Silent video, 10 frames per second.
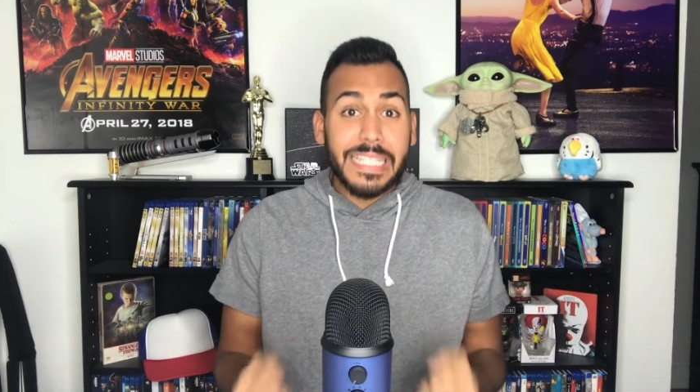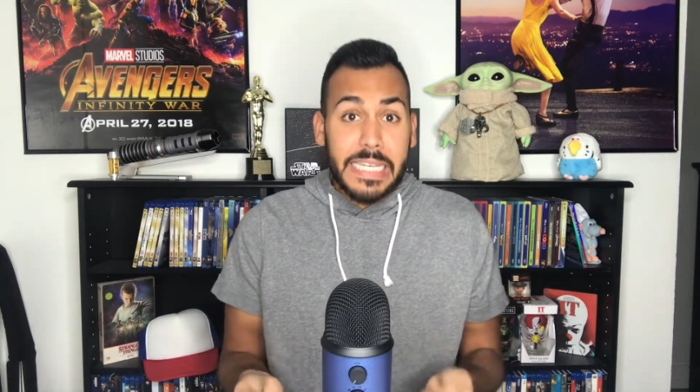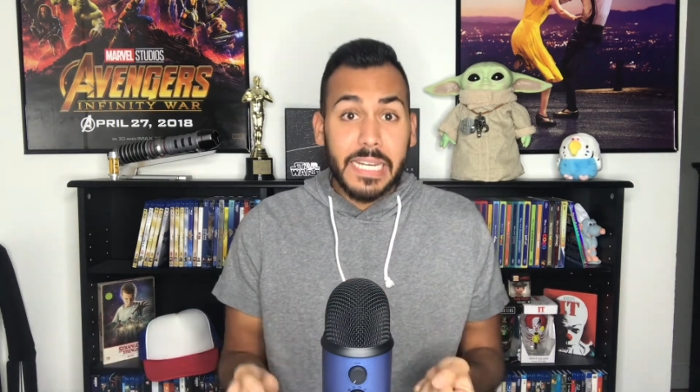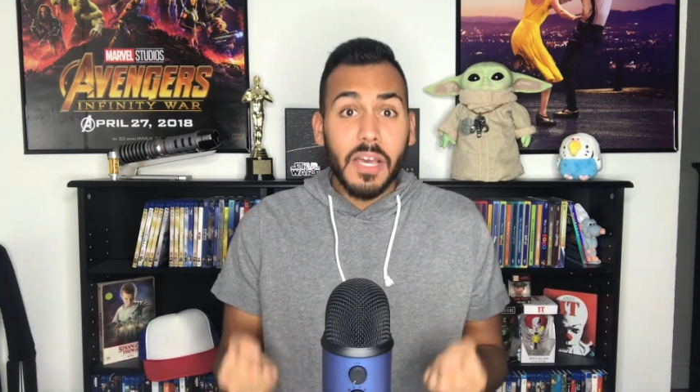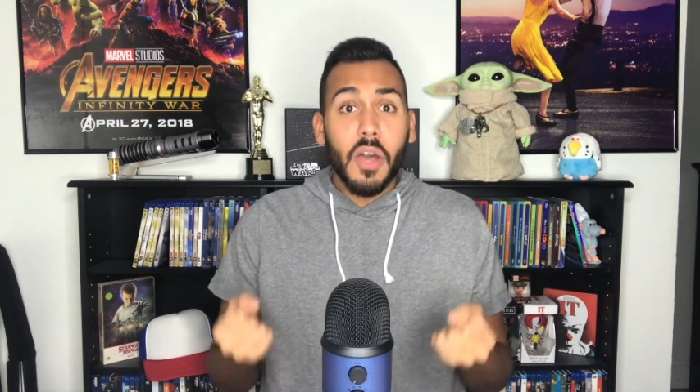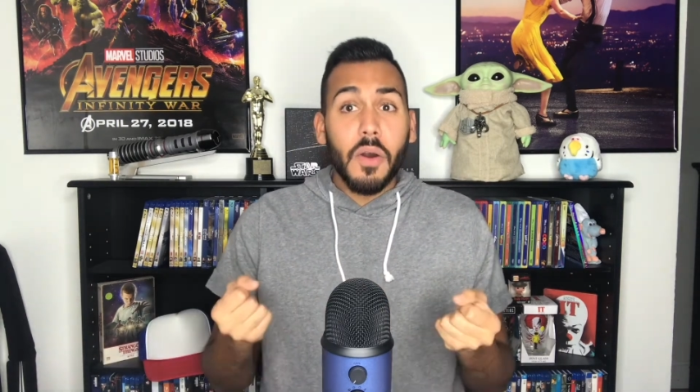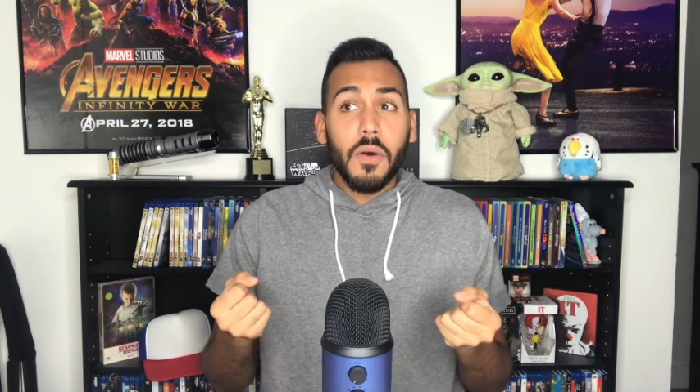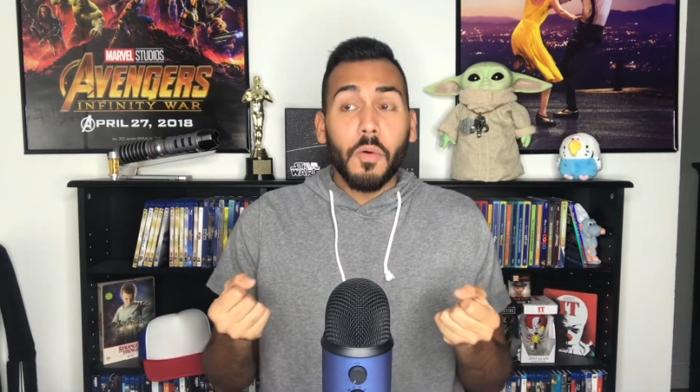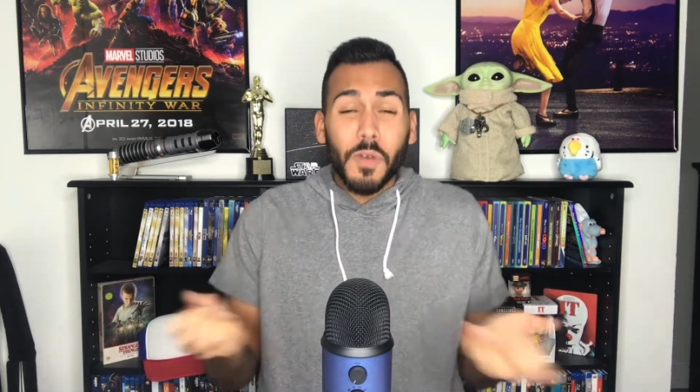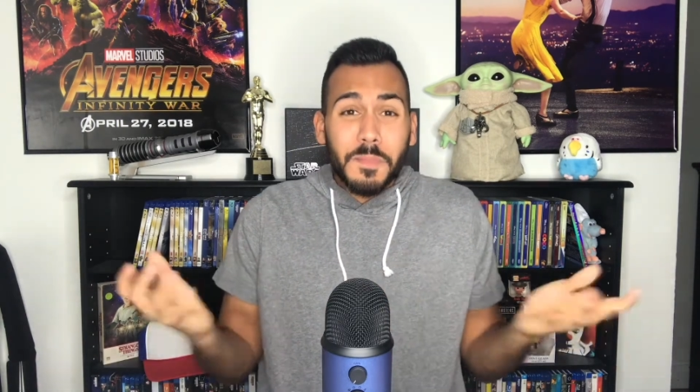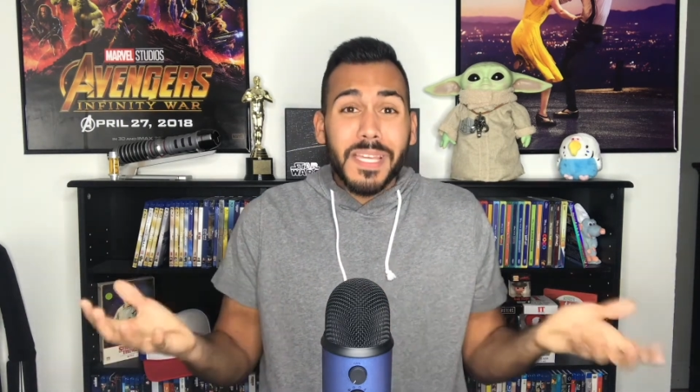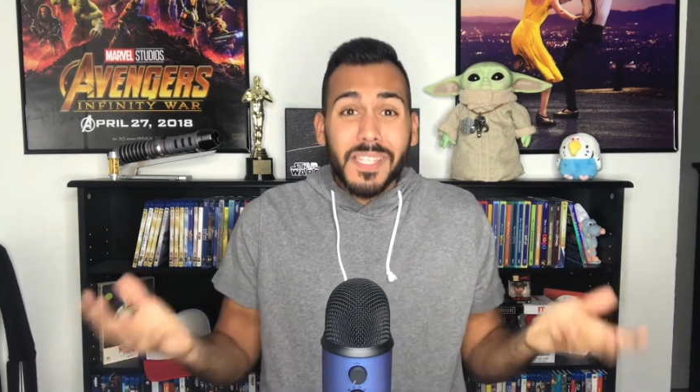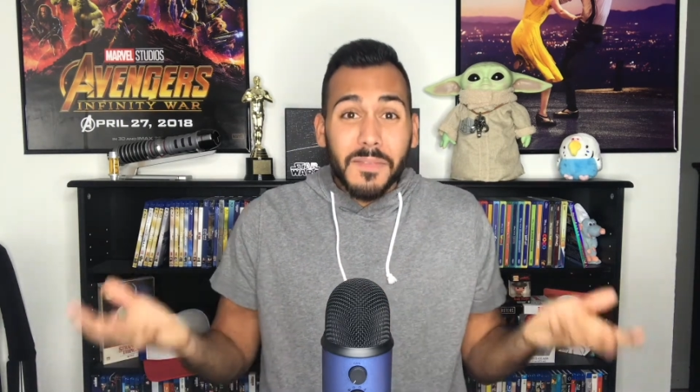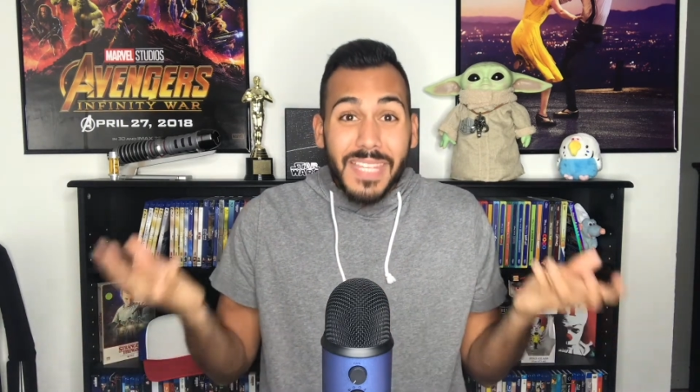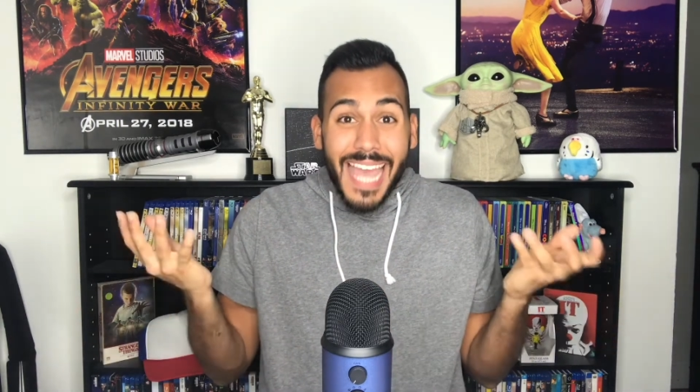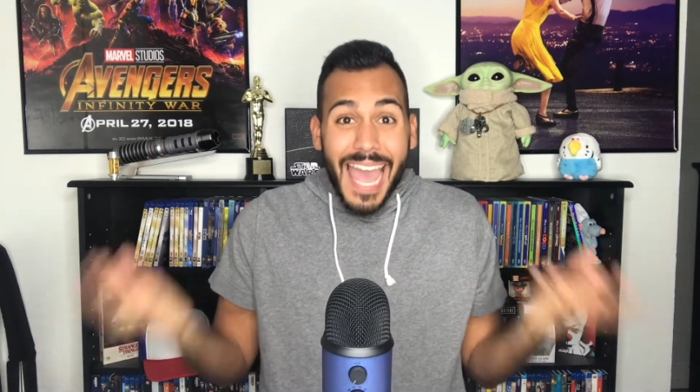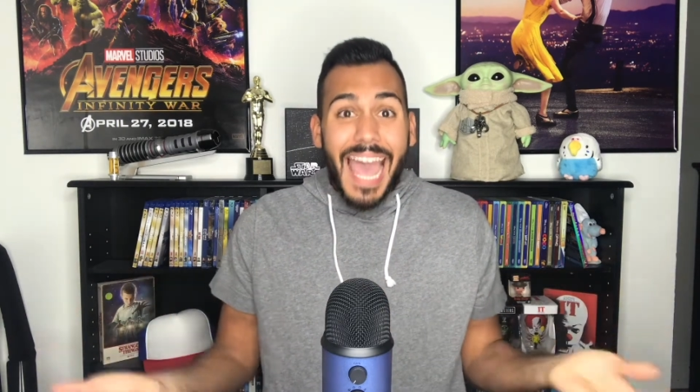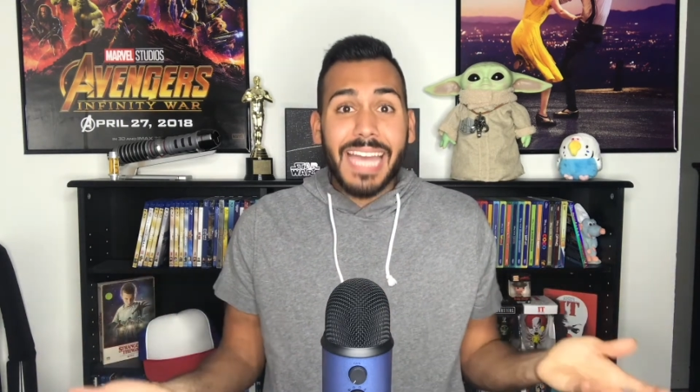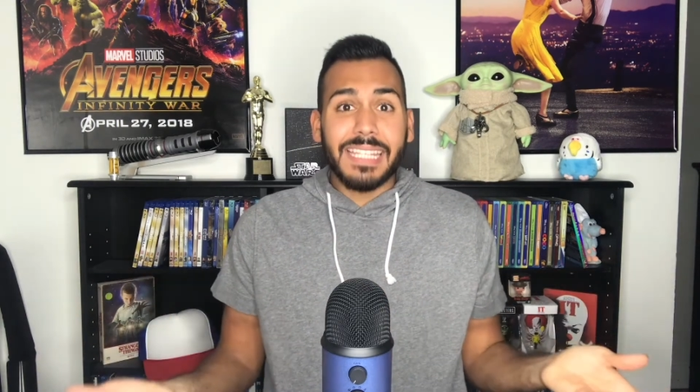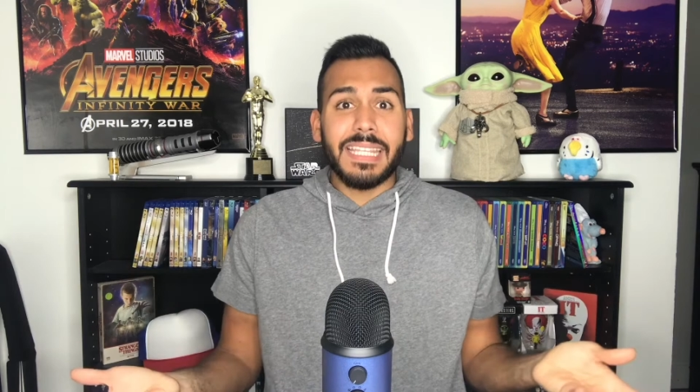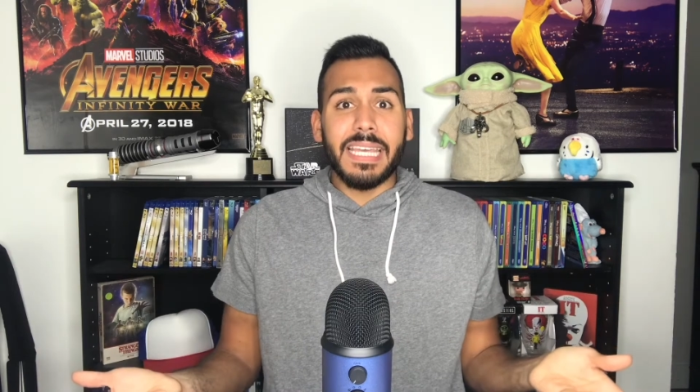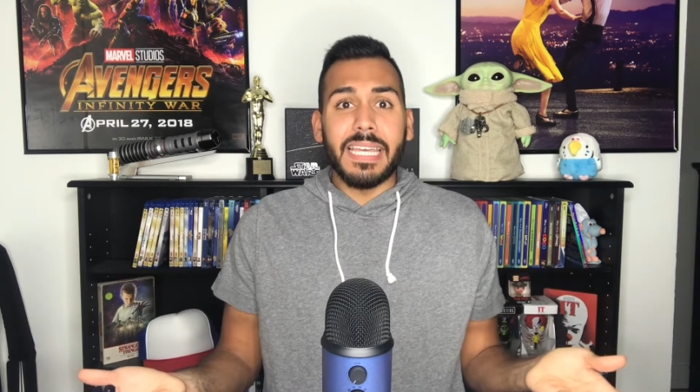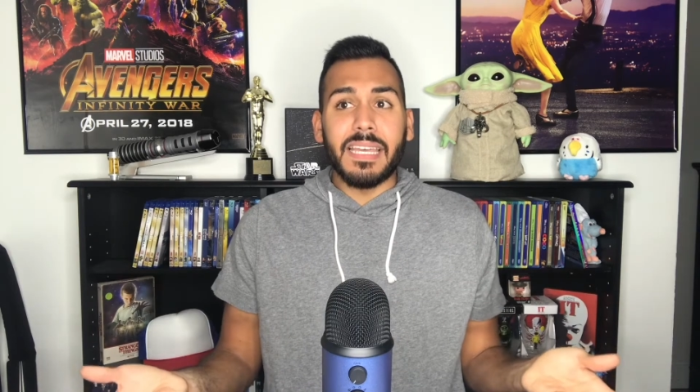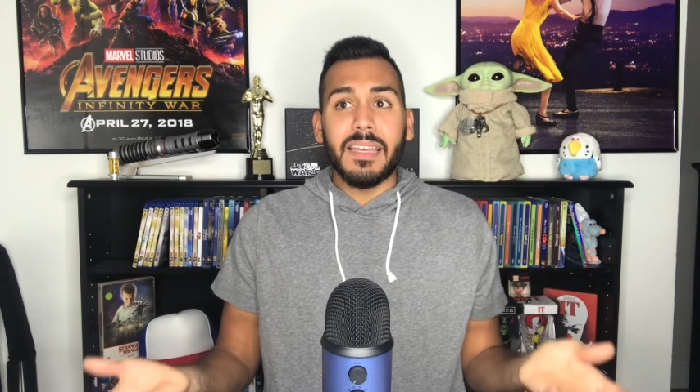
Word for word: did was because of the acting.